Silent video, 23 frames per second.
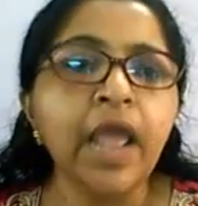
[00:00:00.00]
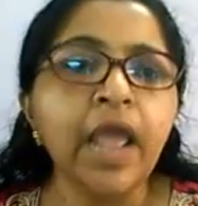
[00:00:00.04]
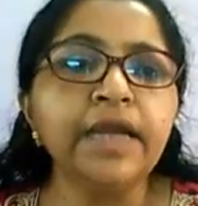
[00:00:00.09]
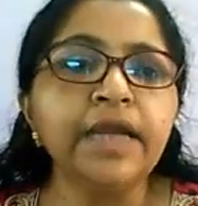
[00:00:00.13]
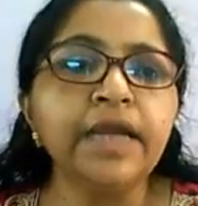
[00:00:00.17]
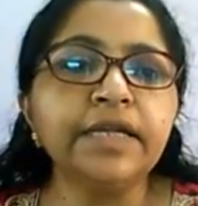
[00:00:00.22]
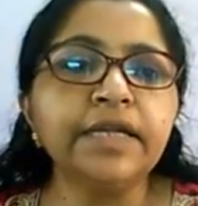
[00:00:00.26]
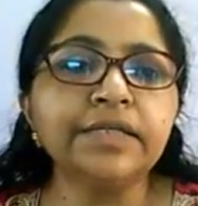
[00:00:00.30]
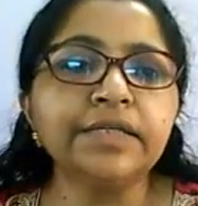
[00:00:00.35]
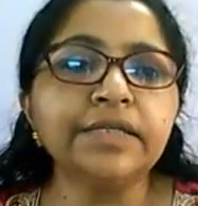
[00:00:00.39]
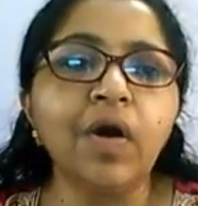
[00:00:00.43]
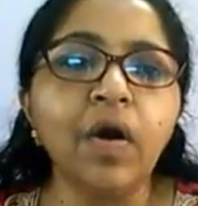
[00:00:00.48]

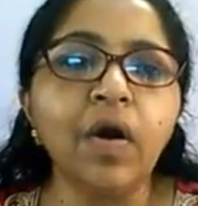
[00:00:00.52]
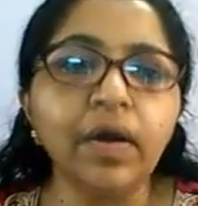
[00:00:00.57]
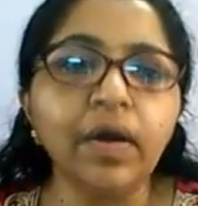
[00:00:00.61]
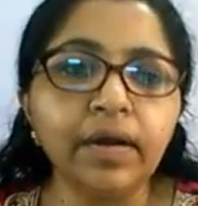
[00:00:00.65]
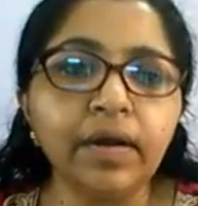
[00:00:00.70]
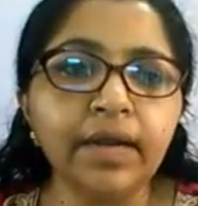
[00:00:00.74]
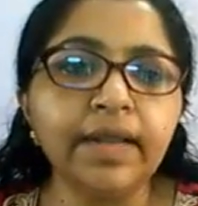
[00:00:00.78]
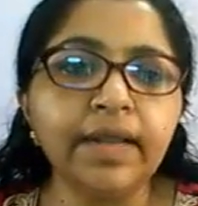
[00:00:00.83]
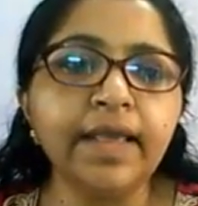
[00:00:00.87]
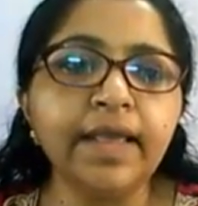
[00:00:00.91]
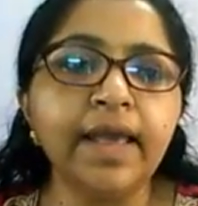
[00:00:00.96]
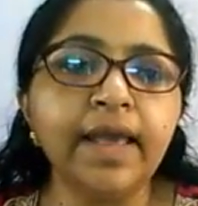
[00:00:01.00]
it is
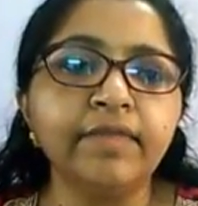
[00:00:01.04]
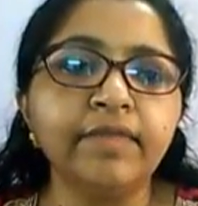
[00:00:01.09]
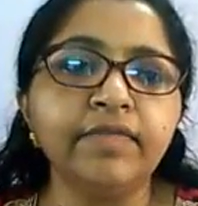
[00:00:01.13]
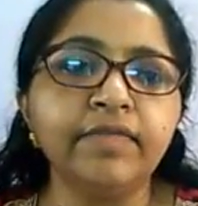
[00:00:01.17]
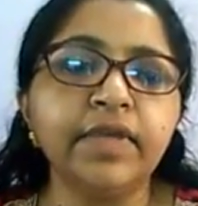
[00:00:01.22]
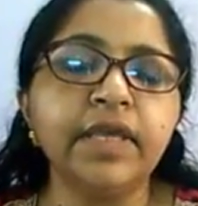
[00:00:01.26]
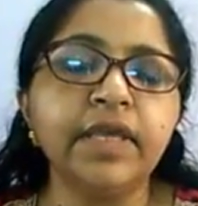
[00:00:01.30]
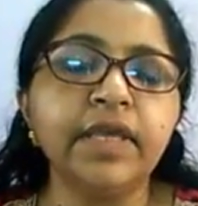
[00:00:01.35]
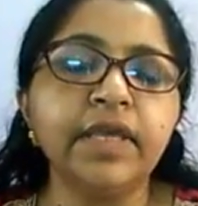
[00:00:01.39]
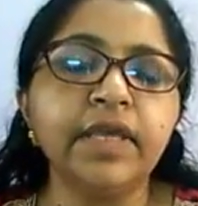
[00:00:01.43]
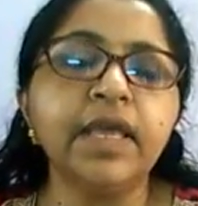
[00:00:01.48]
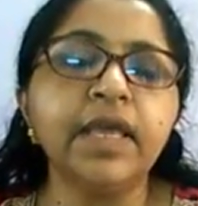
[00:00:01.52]
only
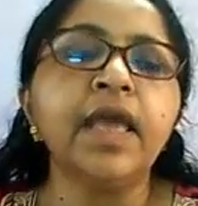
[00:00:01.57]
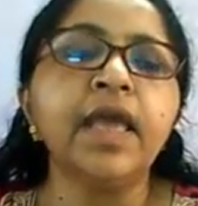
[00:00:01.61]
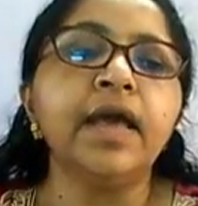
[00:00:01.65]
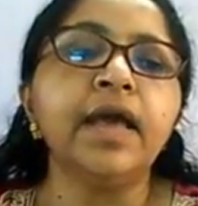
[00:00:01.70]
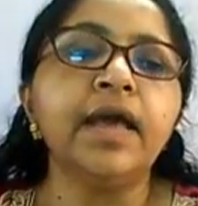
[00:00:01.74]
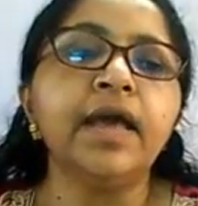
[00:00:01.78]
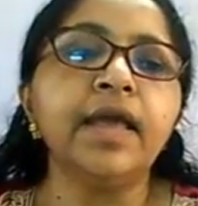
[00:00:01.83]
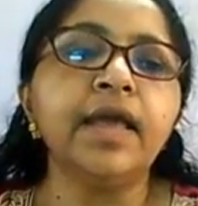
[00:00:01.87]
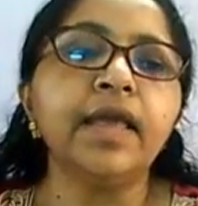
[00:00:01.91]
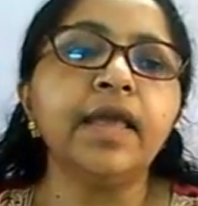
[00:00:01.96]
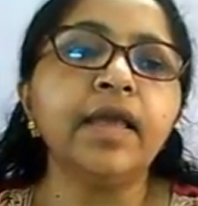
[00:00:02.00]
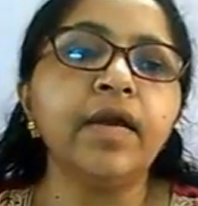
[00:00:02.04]
having
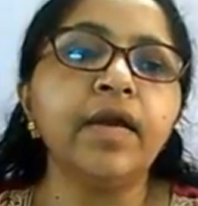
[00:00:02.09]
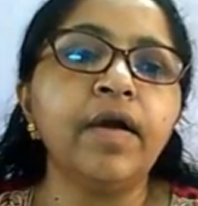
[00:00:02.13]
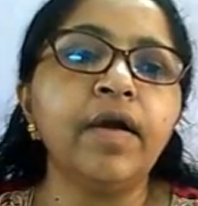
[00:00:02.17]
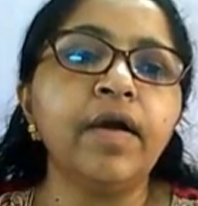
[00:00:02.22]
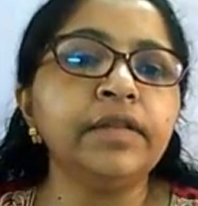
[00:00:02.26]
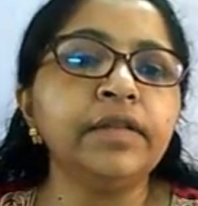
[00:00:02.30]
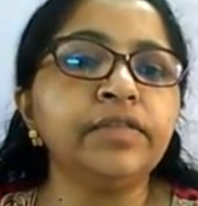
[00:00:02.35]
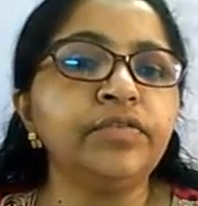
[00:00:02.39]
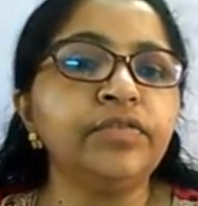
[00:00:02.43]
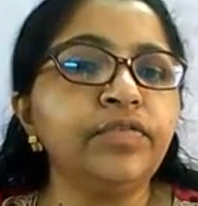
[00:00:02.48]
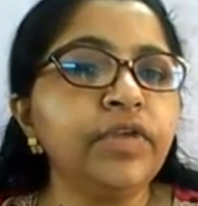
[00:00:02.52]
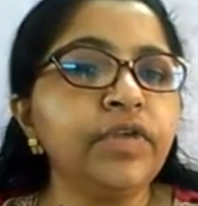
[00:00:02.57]
a
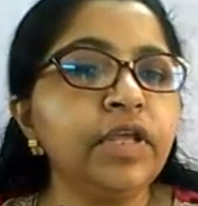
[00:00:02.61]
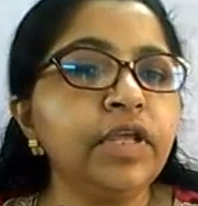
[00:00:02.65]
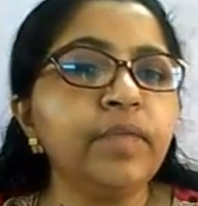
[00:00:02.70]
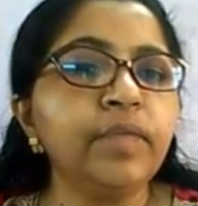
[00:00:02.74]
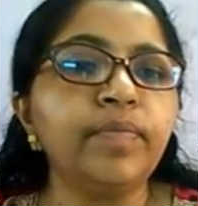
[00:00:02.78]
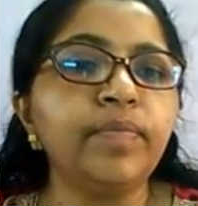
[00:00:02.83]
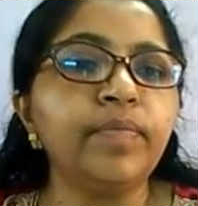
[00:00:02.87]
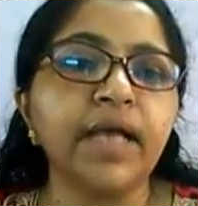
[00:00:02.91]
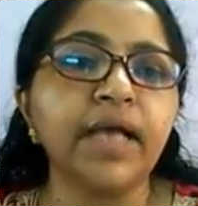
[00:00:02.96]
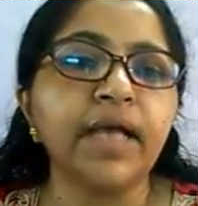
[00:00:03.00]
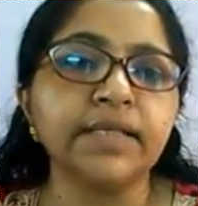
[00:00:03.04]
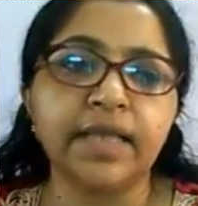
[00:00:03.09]
3+
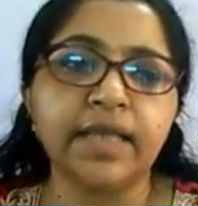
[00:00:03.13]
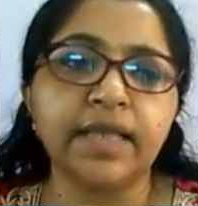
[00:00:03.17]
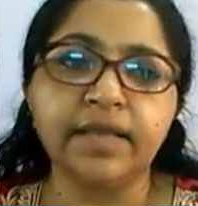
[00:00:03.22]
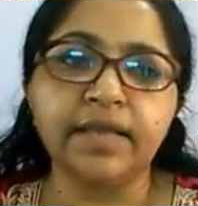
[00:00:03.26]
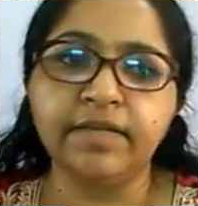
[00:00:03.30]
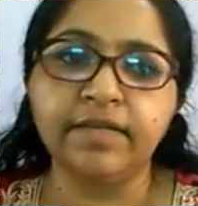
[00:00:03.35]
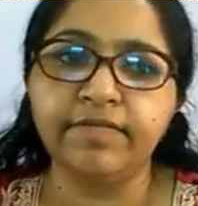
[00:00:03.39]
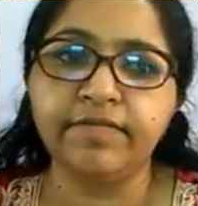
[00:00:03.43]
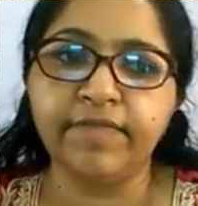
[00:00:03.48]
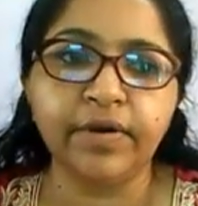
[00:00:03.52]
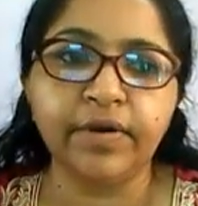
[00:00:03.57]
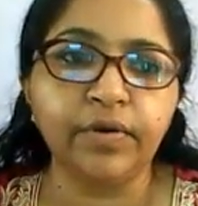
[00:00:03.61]
high
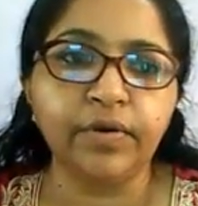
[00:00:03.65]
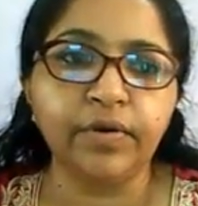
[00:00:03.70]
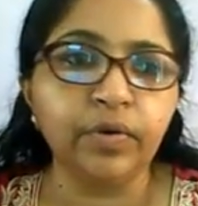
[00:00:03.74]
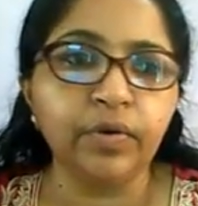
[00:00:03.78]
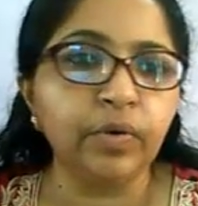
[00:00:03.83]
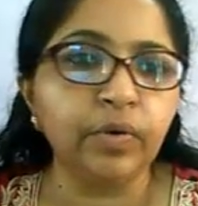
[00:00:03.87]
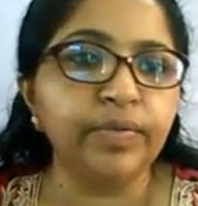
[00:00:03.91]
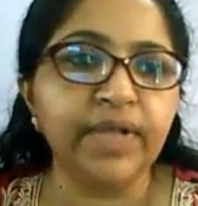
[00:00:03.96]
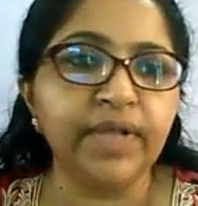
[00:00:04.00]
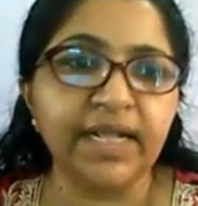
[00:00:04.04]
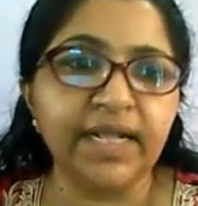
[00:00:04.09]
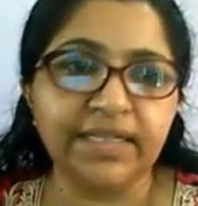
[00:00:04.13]
effect
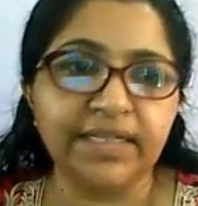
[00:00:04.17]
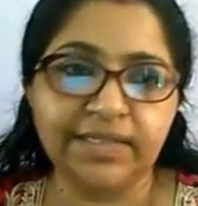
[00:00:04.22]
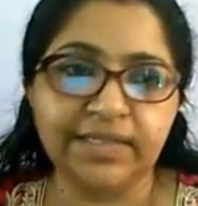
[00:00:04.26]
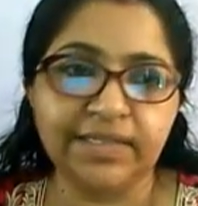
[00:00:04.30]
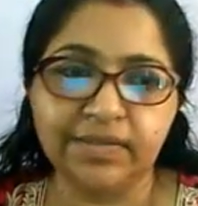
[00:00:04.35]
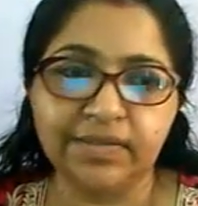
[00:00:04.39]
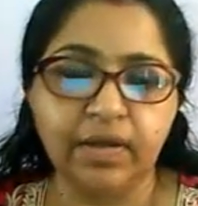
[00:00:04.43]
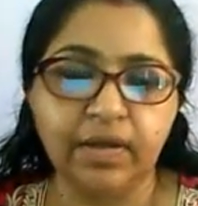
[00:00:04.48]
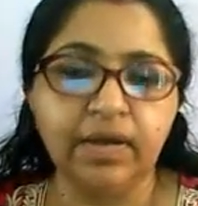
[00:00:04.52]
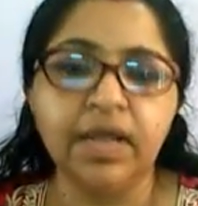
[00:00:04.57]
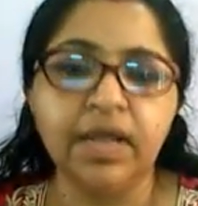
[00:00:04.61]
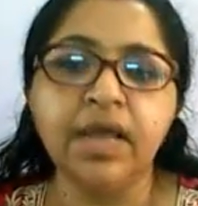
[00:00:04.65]
group, that's
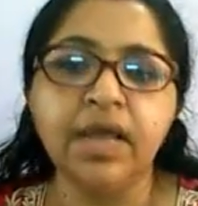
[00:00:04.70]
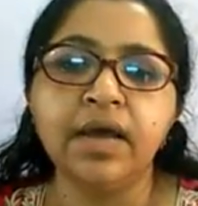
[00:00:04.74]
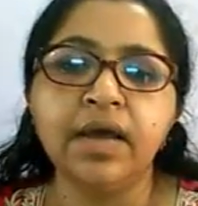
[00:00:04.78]
all.